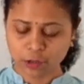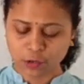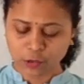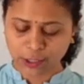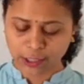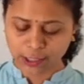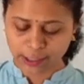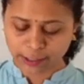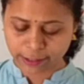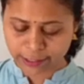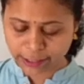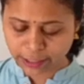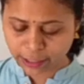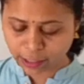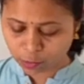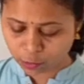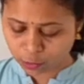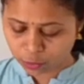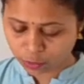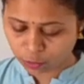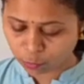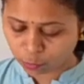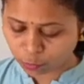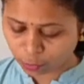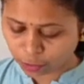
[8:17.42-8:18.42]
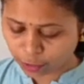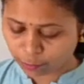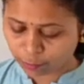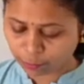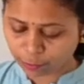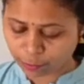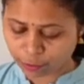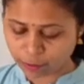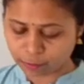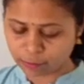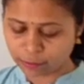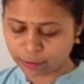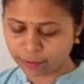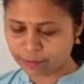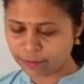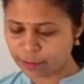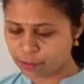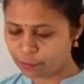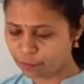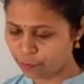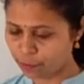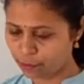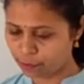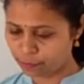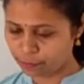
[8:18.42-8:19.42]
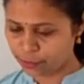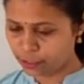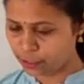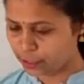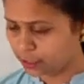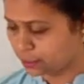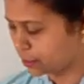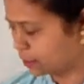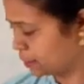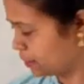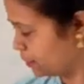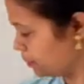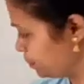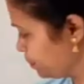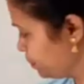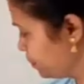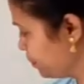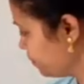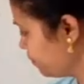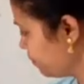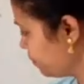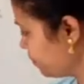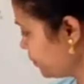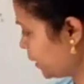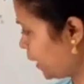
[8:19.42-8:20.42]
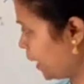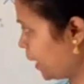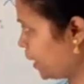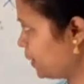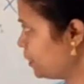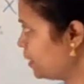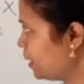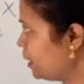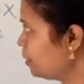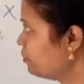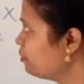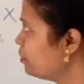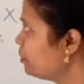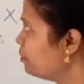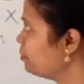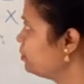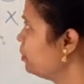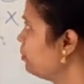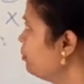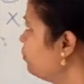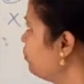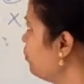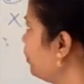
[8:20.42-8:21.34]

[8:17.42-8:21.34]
So I'll read out the word problems from here and then we will